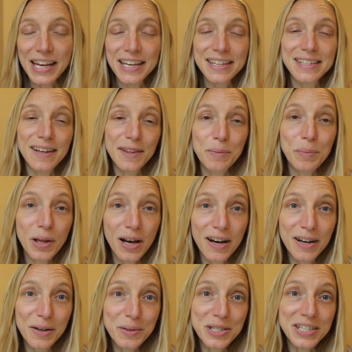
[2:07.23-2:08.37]
and on the
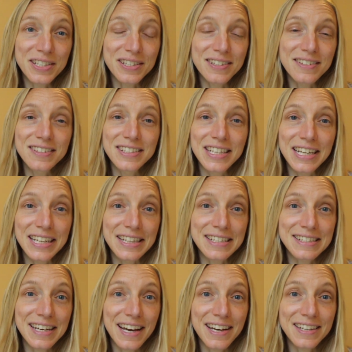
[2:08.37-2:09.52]
blog, which is
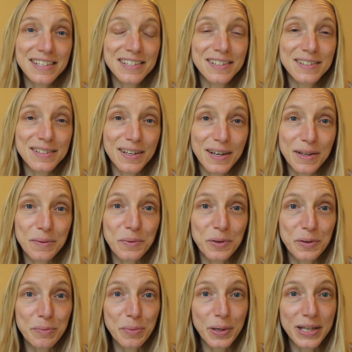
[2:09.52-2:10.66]

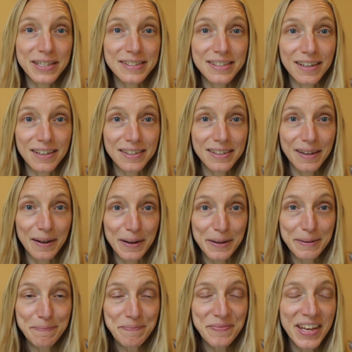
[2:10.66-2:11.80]

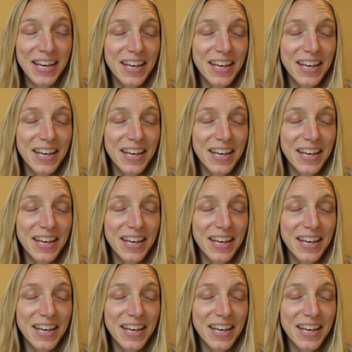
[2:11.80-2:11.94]
knittingthestash.wordpress.com.